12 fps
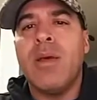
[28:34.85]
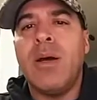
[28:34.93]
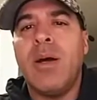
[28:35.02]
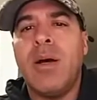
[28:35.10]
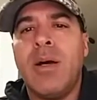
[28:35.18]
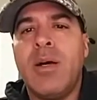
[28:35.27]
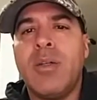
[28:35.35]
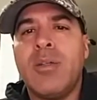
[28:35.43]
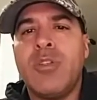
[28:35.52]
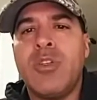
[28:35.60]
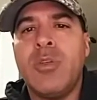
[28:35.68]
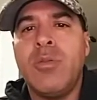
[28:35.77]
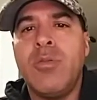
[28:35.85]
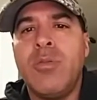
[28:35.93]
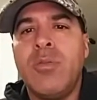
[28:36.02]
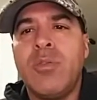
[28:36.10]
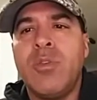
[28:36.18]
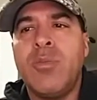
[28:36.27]

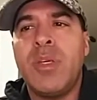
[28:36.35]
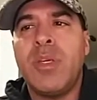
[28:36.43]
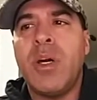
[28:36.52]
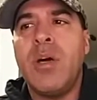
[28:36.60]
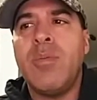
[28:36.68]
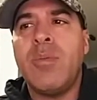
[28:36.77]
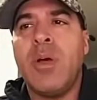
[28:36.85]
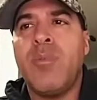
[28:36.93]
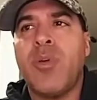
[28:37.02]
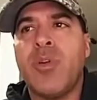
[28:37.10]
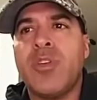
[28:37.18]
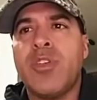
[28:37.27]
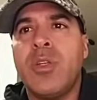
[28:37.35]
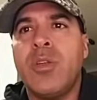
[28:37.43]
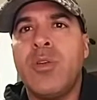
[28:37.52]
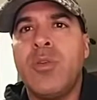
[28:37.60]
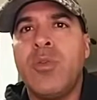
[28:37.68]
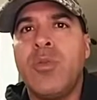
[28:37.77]
to become a person
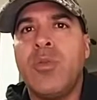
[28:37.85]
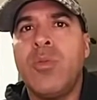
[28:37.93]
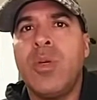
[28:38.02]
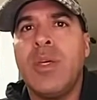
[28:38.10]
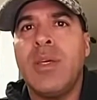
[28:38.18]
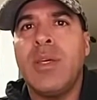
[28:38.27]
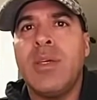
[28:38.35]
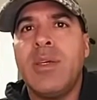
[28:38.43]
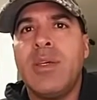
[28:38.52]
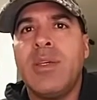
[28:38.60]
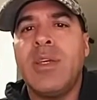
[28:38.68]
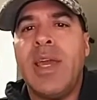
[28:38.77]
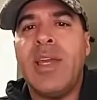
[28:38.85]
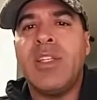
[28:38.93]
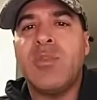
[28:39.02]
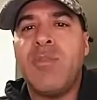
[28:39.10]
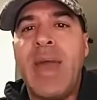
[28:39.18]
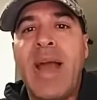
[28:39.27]
who
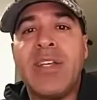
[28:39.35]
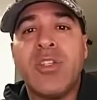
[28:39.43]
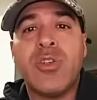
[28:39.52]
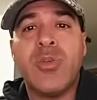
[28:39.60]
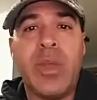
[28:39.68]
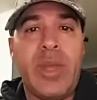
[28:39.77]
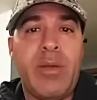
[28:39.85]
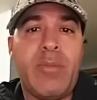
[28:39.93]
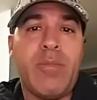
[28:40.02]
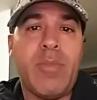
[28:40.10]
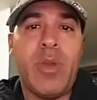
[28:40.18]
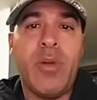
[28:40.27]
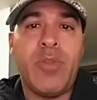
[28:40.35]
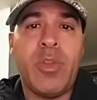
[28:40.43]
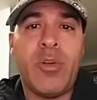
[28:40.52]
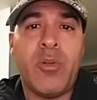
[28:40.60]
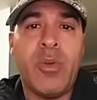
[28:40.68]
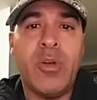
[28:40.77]
gains mastery over
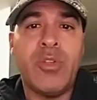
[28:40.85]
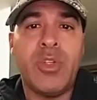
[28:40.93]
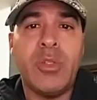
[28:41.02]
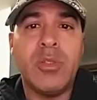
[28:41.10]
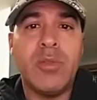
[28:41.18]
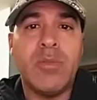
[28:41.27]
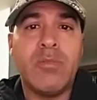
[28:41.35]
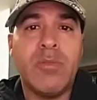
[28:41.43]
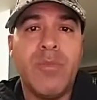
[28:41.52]
their emotions.